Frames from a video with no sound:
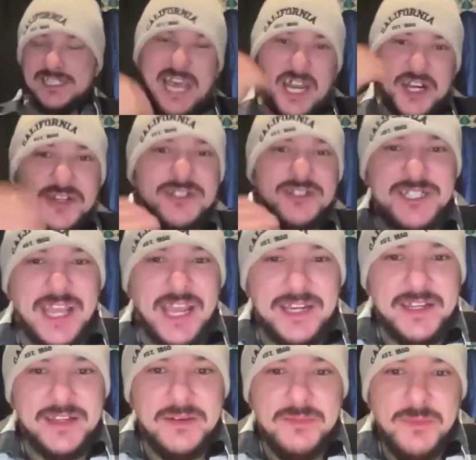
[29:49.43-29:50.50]

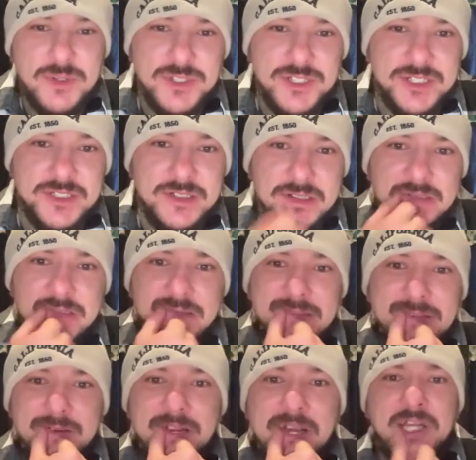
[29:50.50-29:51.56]
understand it mostly.
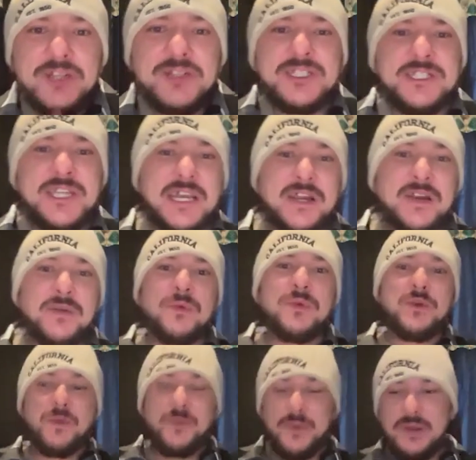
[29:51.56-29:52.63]
Understand
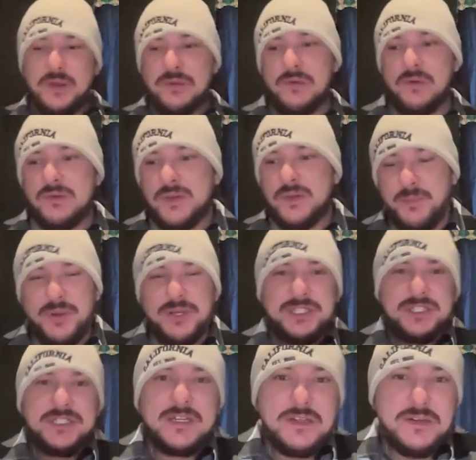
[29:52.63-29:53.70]
the real
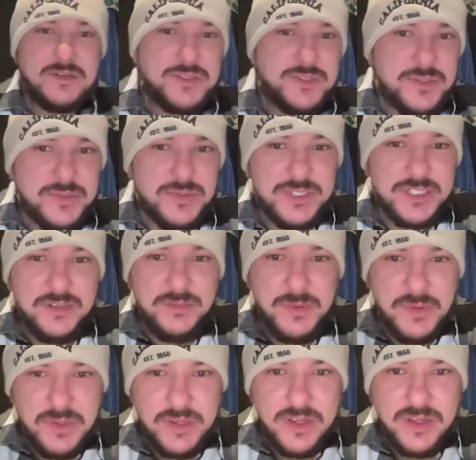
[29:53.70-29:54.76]
depression that goes through in the
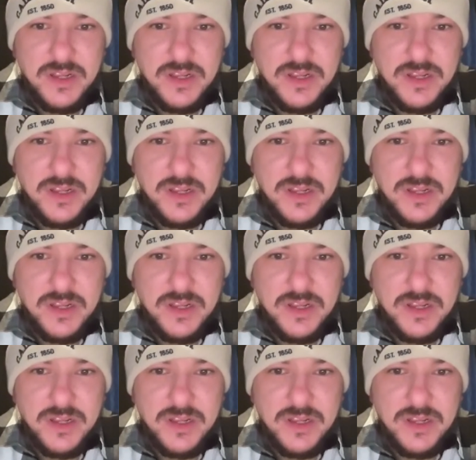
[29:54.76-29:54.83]
community,